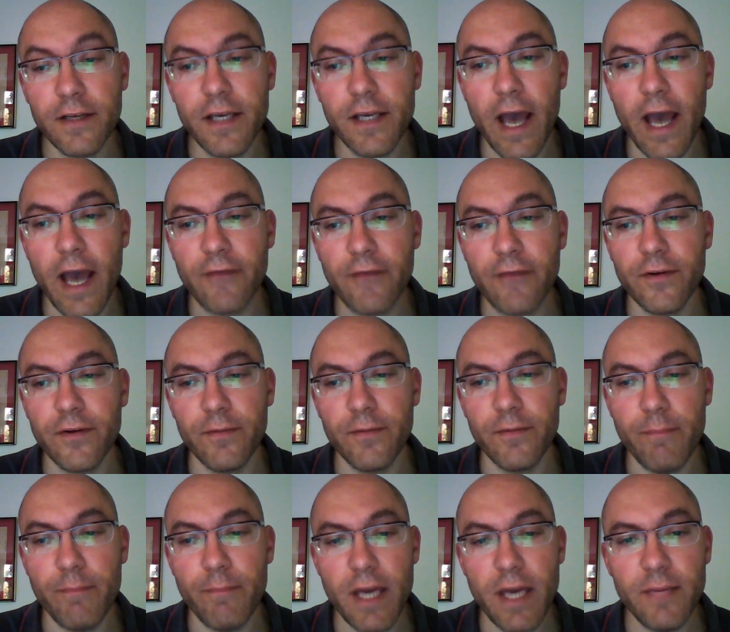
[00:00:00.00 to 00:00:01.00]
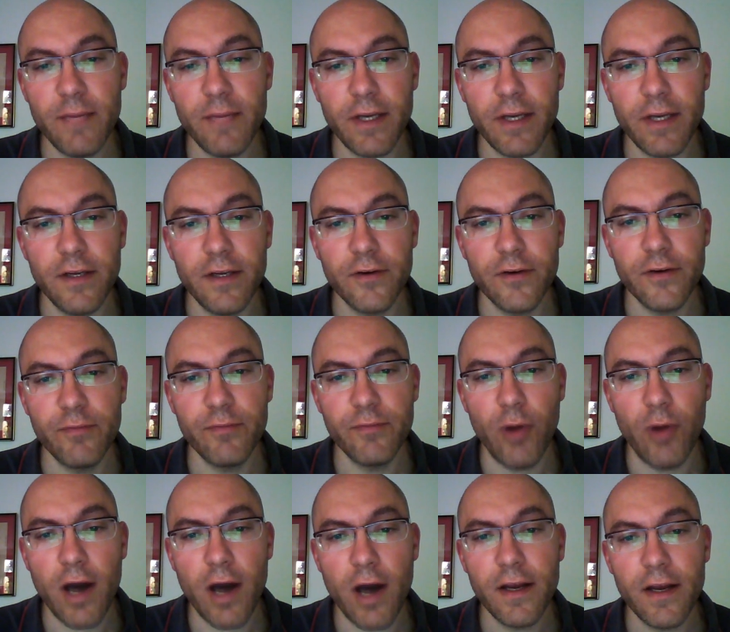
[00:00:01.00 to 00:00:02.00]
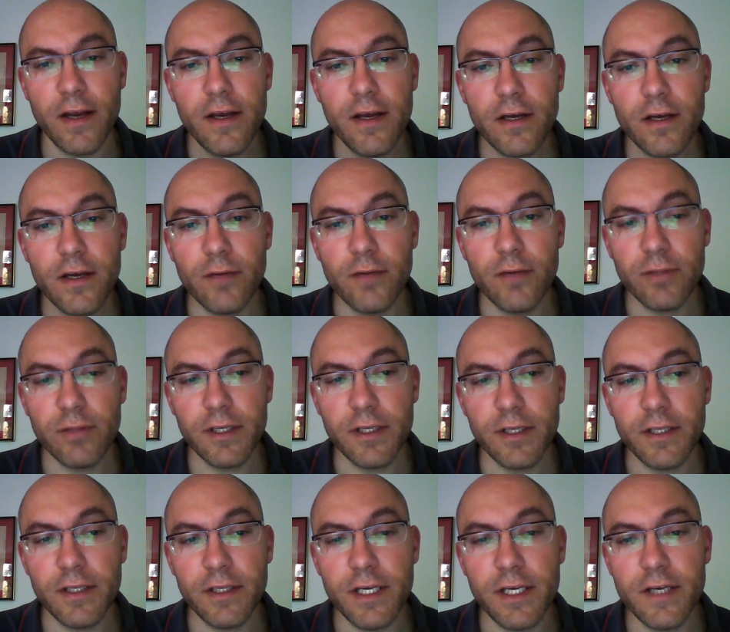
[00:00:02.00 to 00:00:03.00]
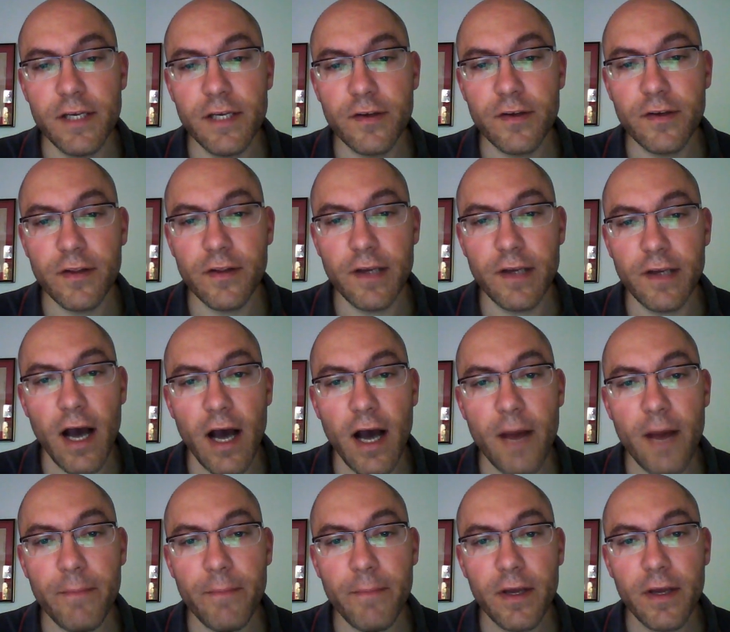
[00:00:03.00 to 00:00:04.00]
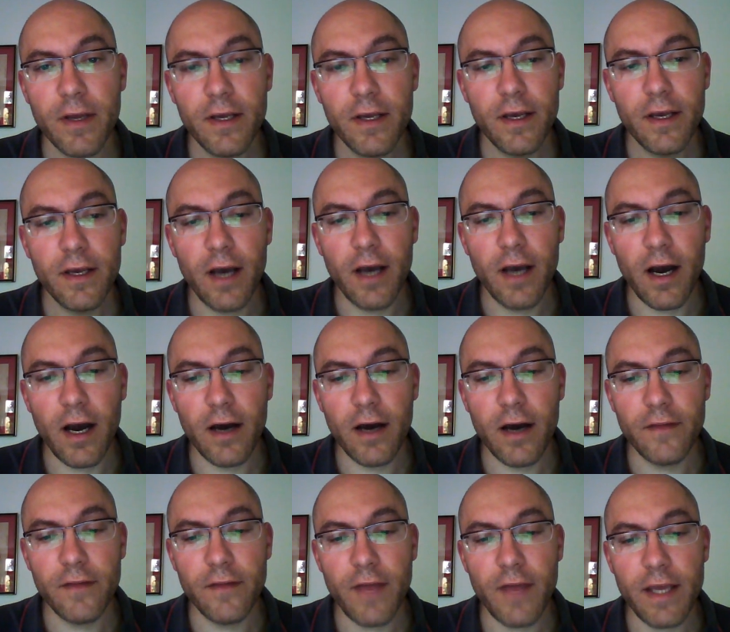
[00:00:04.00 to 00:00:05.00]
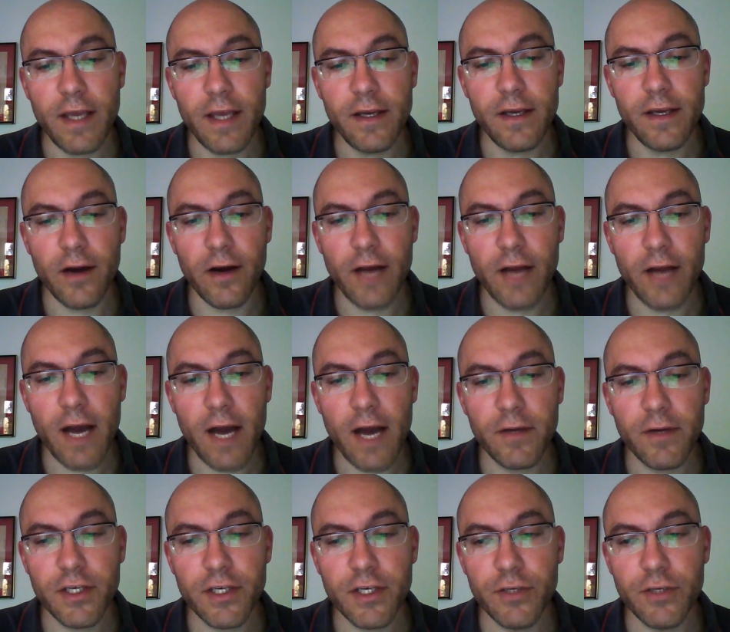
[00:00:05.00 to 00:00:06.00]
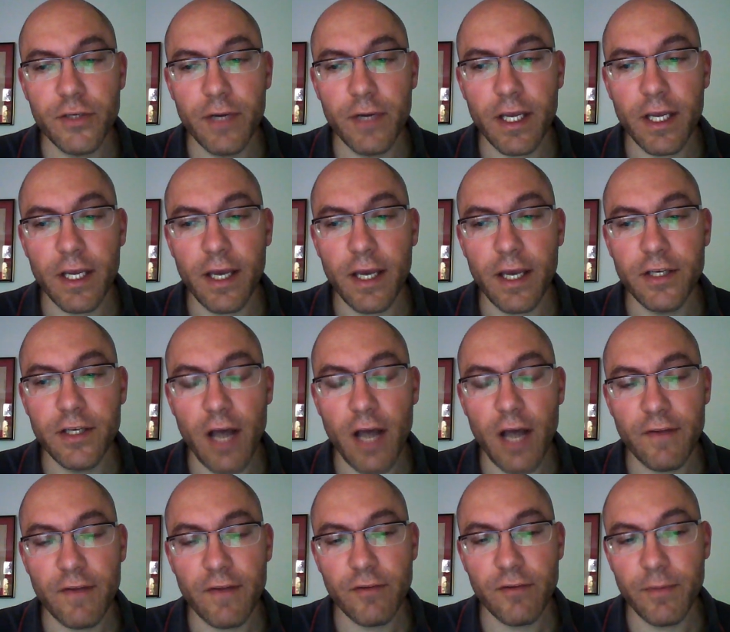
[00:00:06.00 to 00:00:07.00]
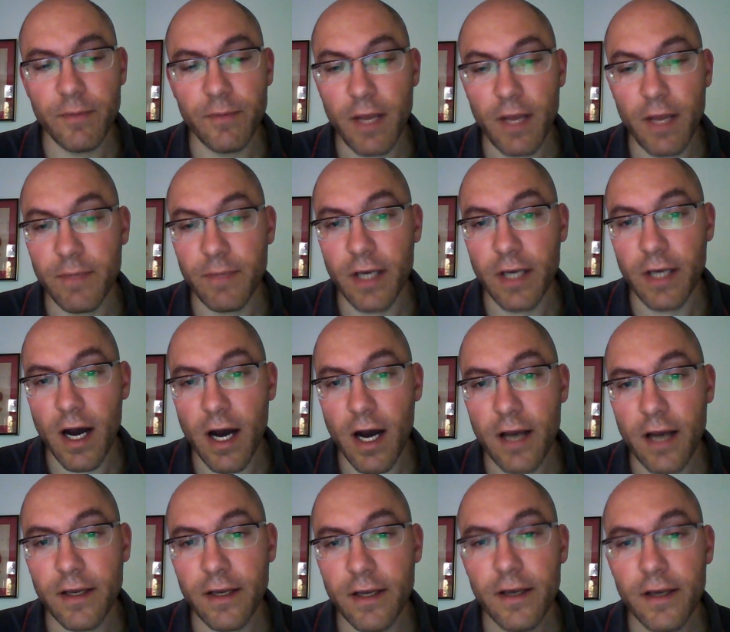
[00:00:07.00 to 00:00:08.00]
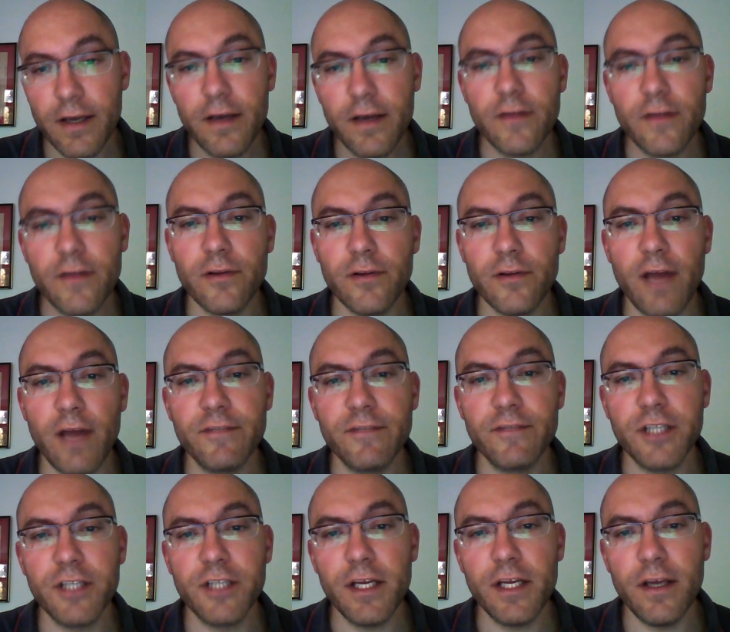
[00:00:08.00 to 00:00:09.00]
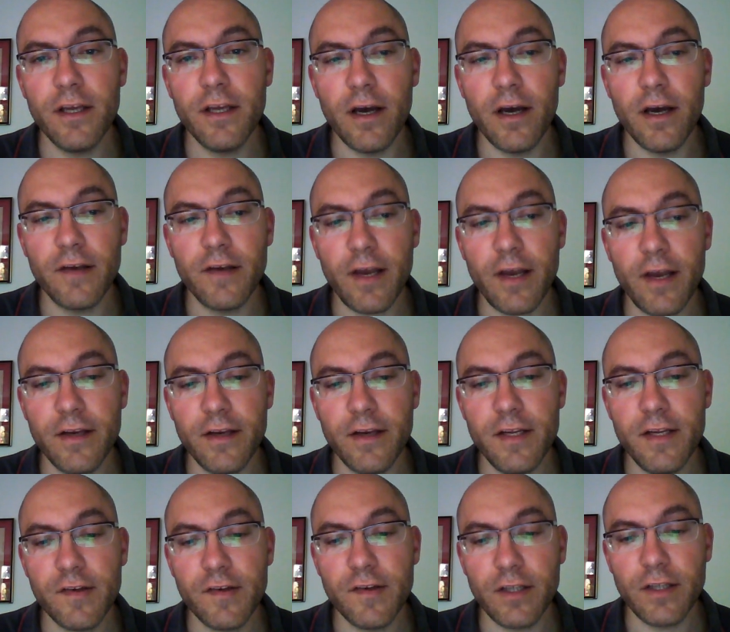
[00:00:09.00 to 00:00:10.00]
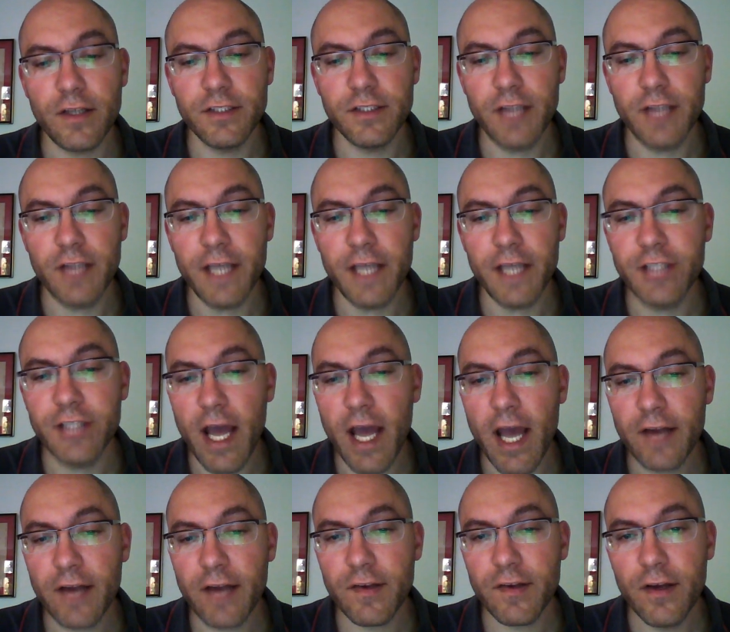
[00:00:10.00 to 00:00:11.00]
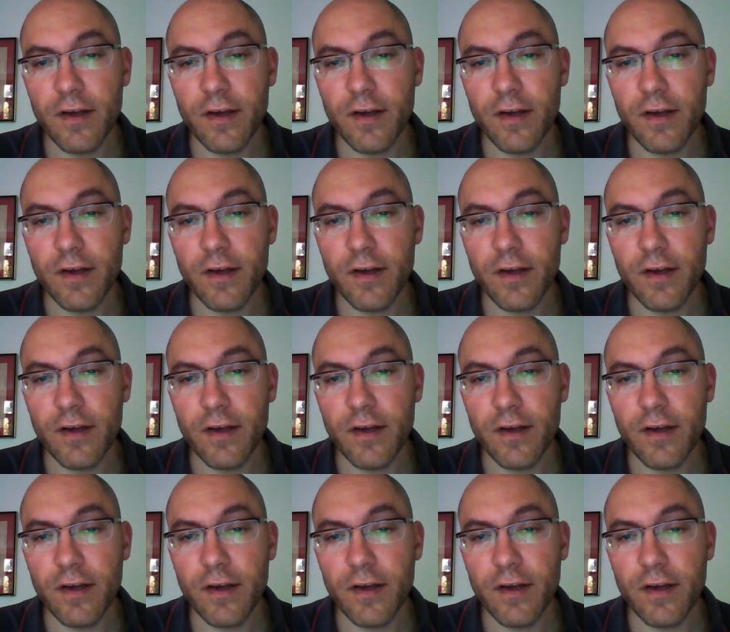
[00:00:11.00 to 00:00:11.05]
after many years, bought completely into the DOM. They are now issuing a JavaScript API. They're leveraging techniques such as AJAX